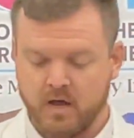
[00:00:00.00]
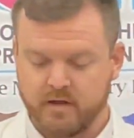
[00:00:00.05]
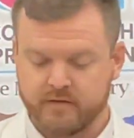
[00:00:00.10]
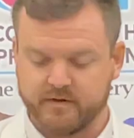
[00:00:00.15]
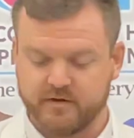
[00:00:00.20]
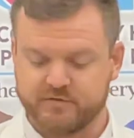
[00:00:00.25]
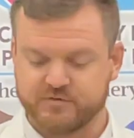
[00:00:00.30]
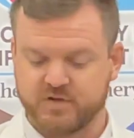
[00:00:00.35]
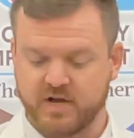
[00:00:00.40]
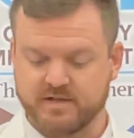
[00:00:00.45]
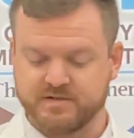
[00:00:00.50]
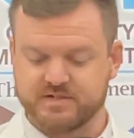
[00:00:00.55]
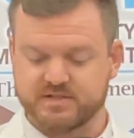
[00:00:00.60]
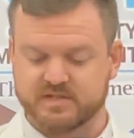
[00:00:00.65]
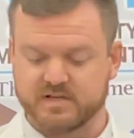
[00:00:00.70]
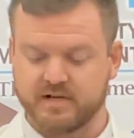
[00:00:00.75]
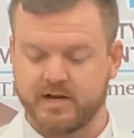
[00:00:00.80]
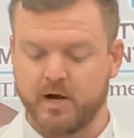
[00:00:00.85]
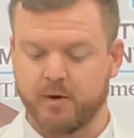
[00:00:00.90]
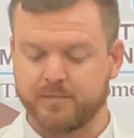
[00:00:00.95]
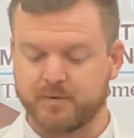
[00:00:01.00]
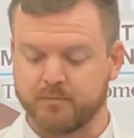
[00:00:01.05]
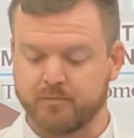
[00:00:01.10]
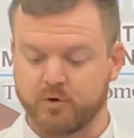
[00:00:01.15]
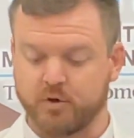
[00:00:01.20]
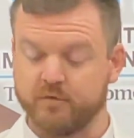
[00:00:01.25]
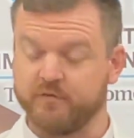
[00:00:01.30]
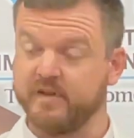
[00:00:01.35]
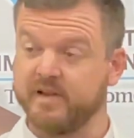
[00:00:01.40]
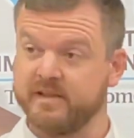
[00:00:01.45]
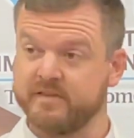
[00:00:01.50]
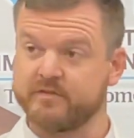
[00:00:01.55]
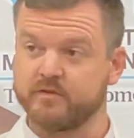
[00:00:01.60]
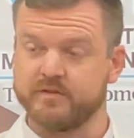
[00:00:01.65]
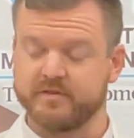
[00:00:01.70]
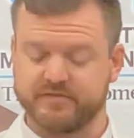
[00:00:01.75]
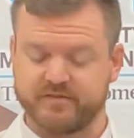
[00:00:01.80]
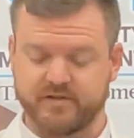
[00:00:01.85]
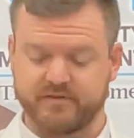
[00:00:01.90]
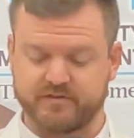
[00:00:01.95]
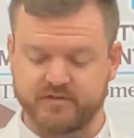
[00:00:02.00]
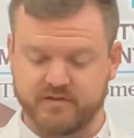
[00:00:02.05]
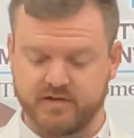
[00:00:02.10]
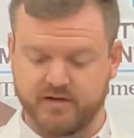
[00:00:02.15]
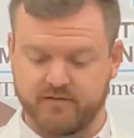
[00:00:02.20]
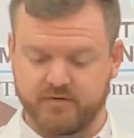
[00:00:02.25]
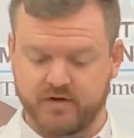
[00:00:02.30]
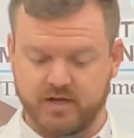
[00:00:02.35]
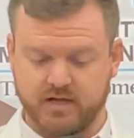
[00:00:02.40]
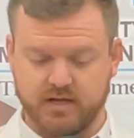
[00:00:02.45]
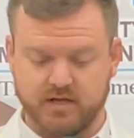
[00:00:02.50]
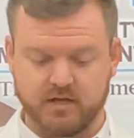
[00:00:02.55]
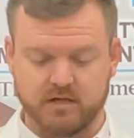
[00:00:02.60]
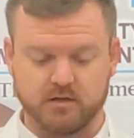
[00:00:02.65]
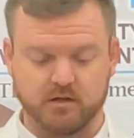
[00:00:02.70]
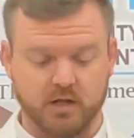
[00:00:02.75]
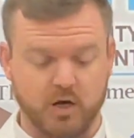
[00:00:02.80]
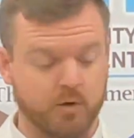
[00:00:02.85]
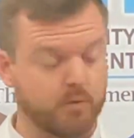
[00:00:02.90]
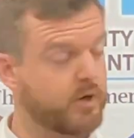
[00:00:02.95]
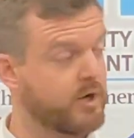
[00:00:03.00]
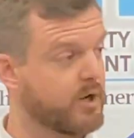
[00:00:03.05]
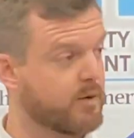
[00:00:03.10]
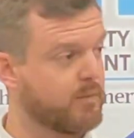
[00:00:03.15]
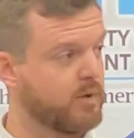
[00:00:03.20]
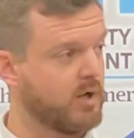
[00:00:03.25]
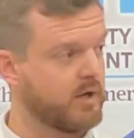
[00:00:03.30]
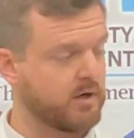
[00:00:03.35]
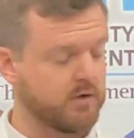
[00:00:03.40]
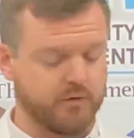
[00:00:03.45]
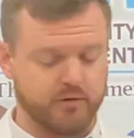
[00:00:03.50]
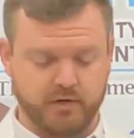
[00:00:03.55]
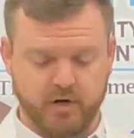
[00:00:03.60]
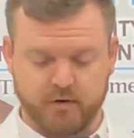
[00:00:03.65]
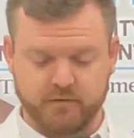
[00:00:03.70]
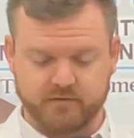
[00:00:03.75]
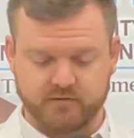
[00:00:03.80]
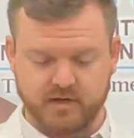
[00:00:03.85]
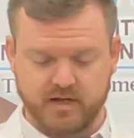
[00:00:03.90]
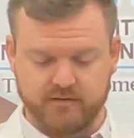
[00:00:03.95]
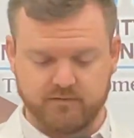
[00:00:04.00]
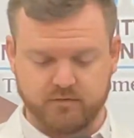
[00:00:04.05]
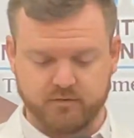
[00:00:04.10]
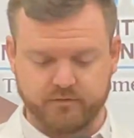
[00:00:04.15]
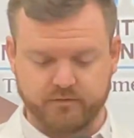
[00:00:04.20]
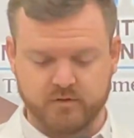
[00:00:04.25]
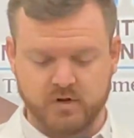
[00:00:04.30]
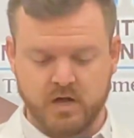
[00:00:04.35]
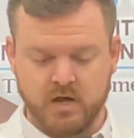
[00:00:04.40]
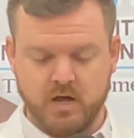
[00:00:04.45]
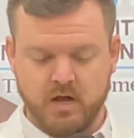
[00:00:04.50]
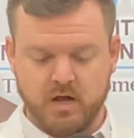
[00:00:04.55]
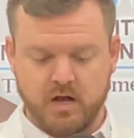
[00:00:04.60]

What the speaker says: These changes can help improve insulin sensitivity, lower your blood glucose levels,